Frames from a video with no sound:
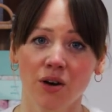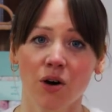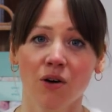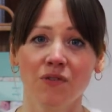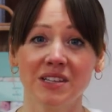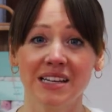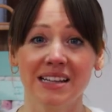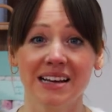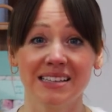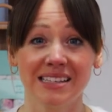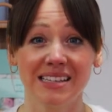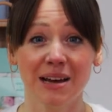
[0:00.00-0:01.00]
Obviously
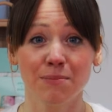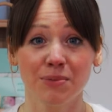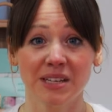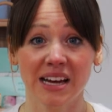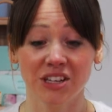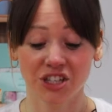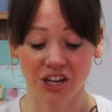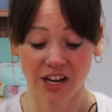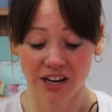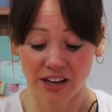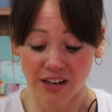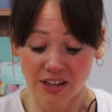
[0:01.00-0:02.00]
there's a
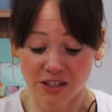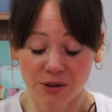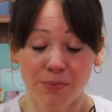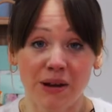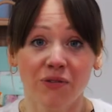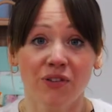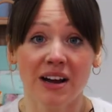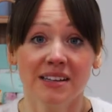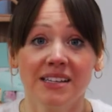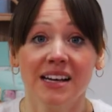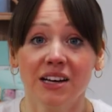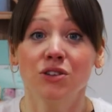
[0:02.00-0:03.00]
temptation to be
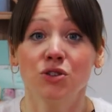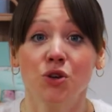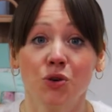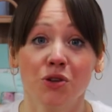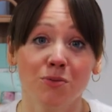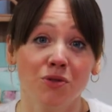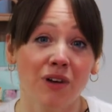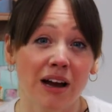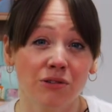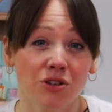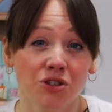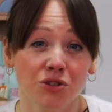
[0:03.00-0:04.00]
frantic and joggle them
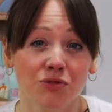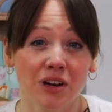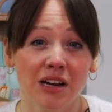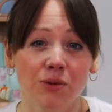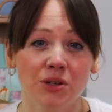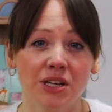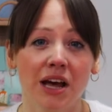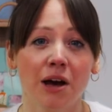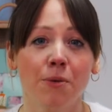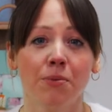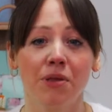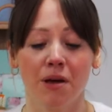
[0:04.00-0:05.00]
around because you really want to
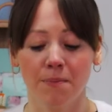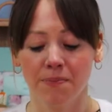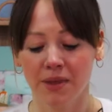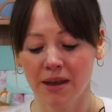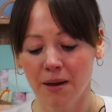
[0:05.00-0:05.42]
help them,